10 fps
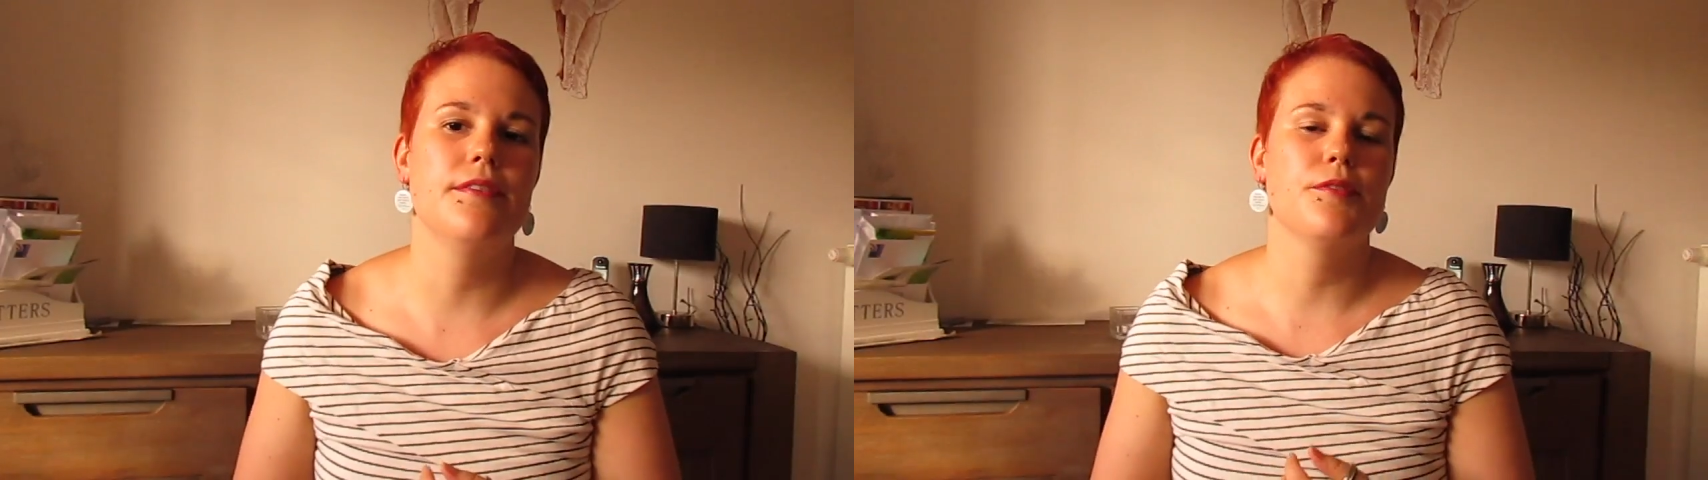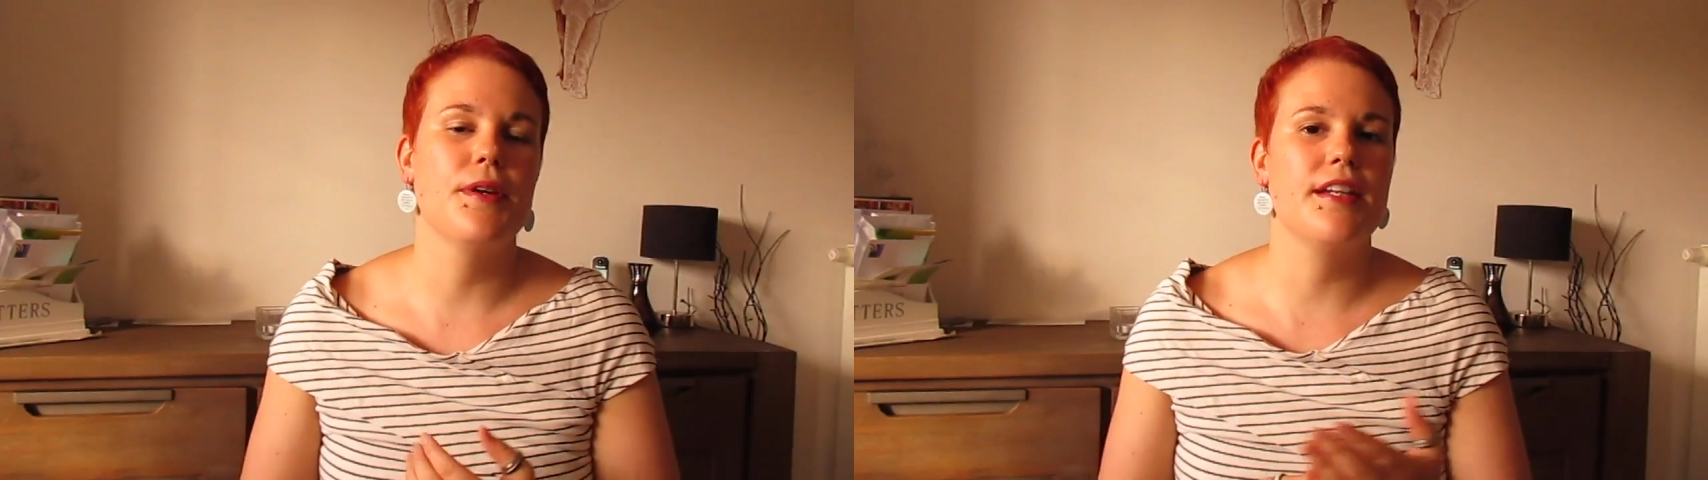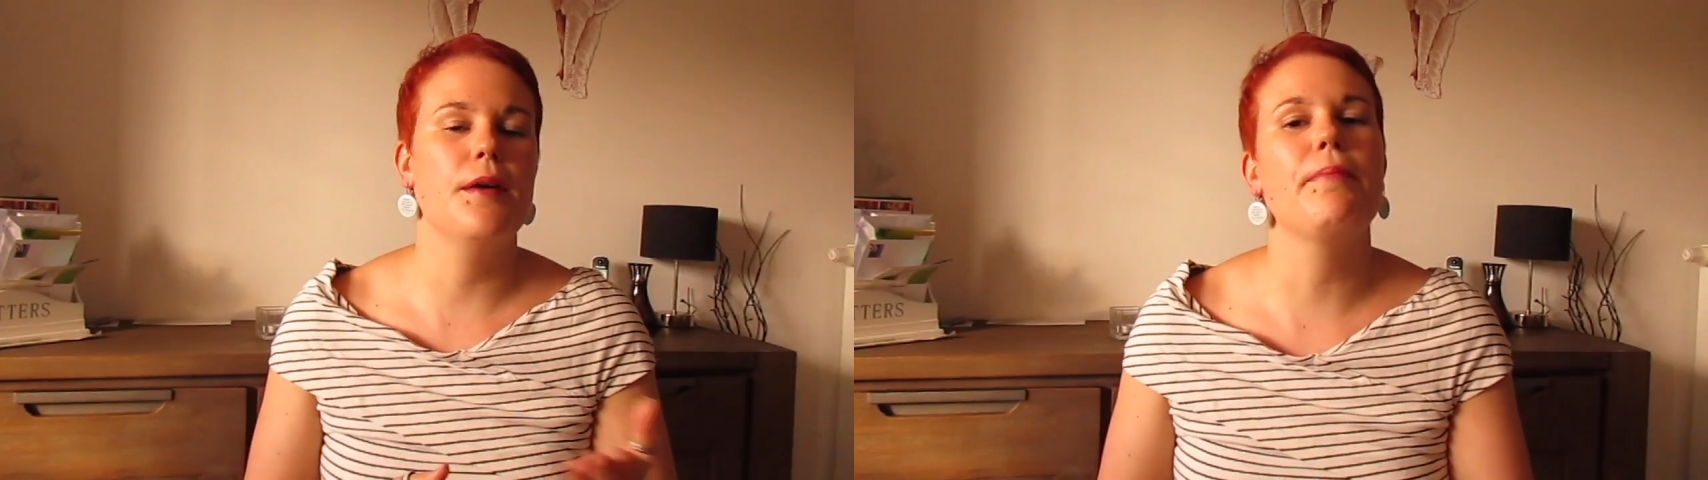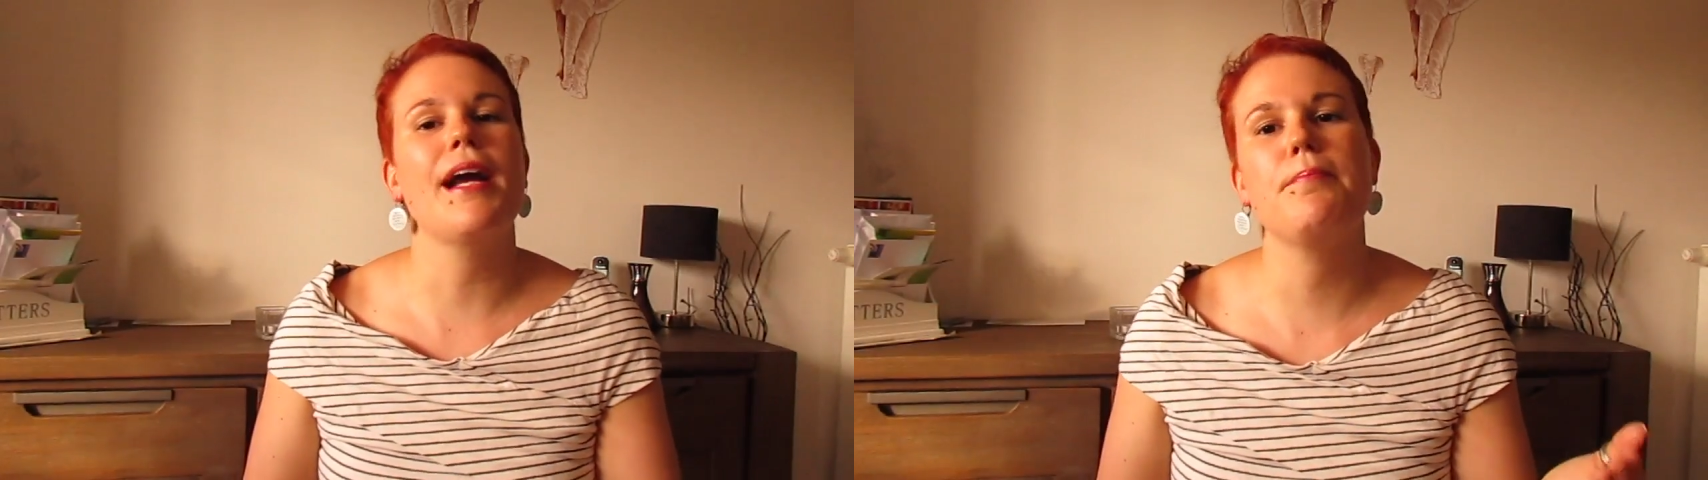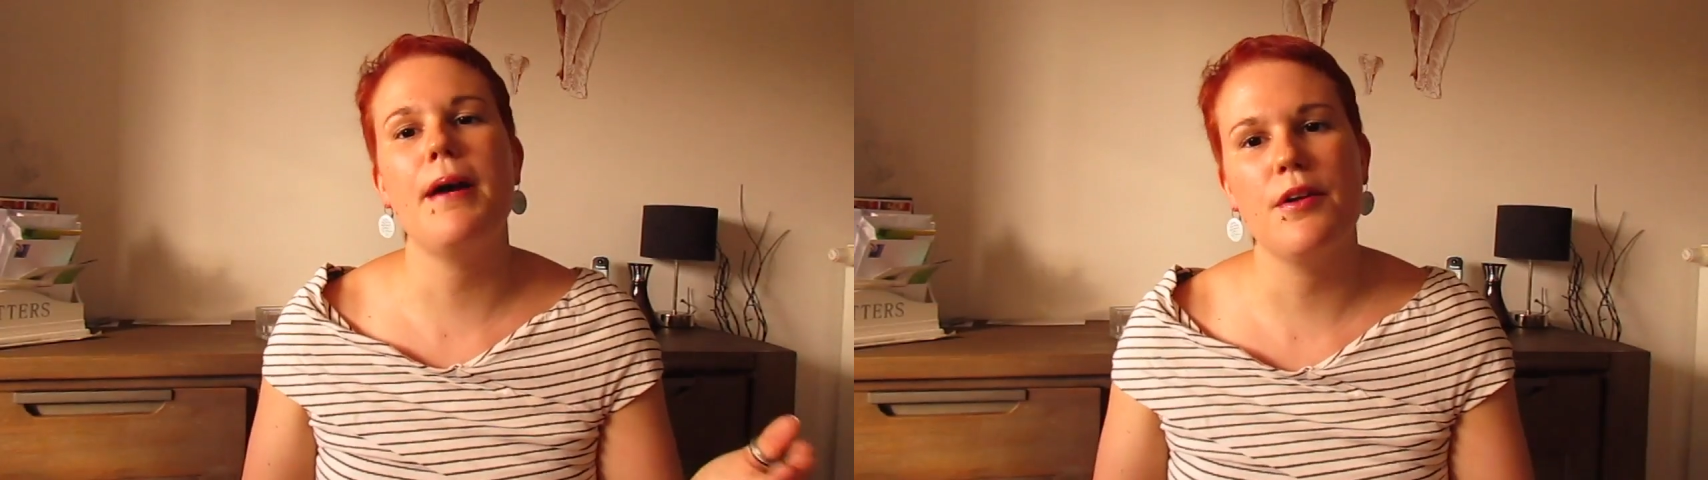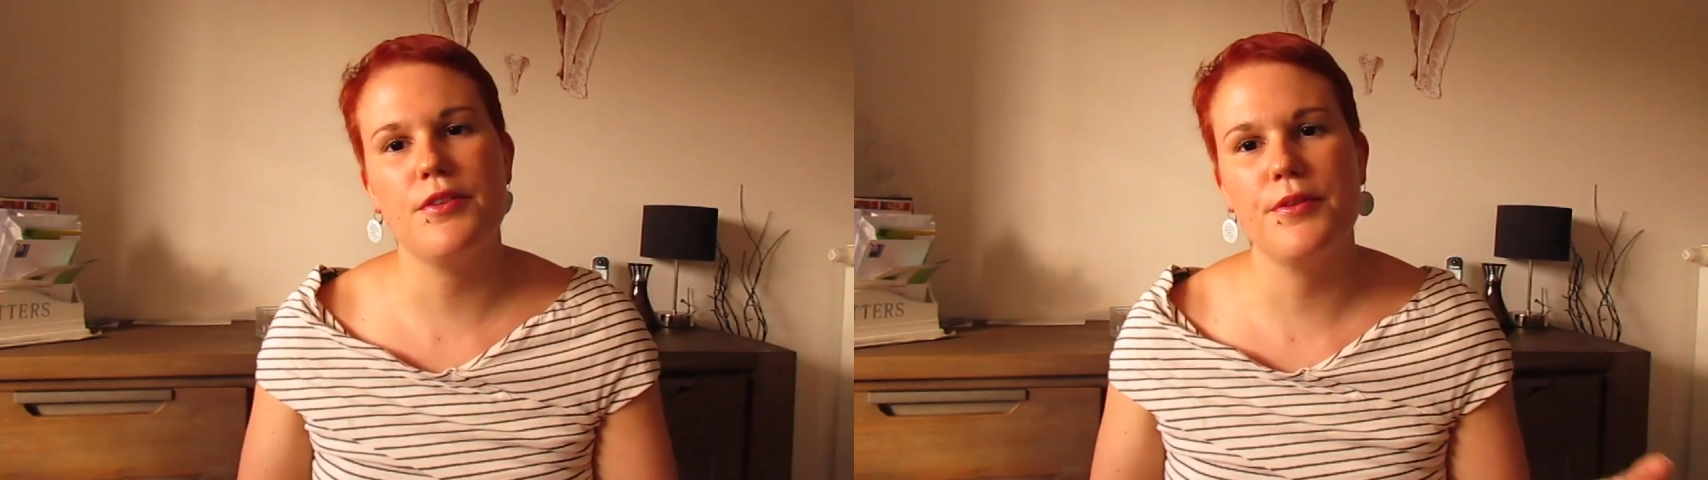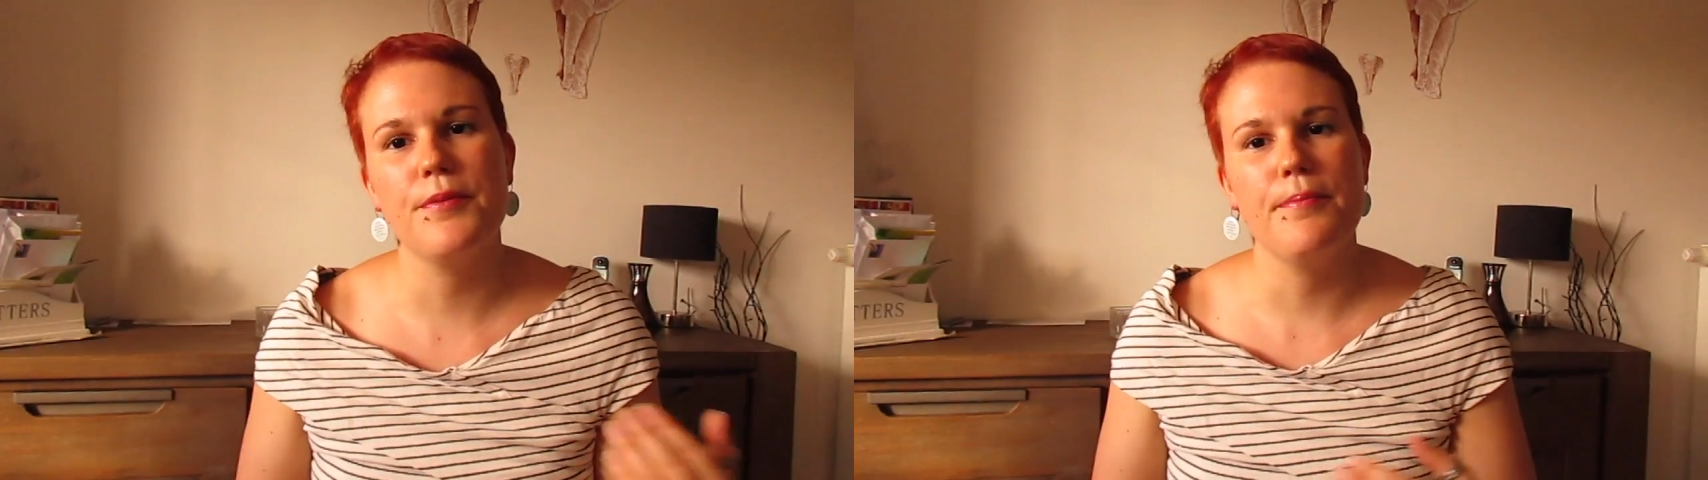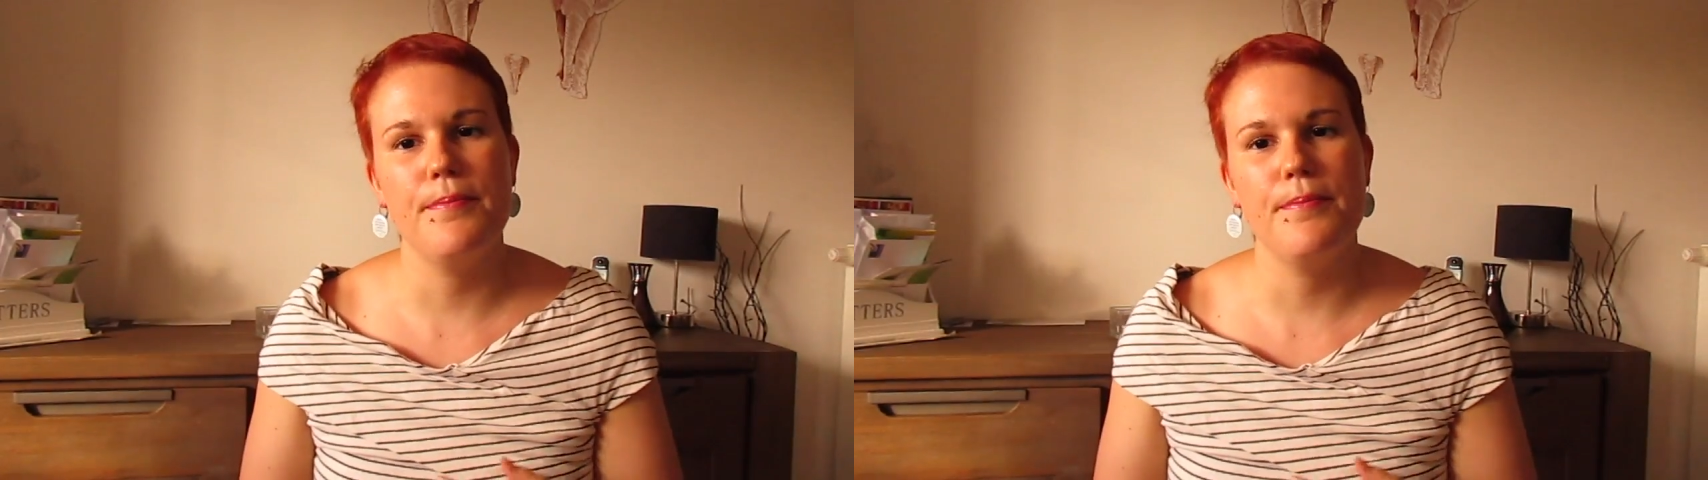with compact powder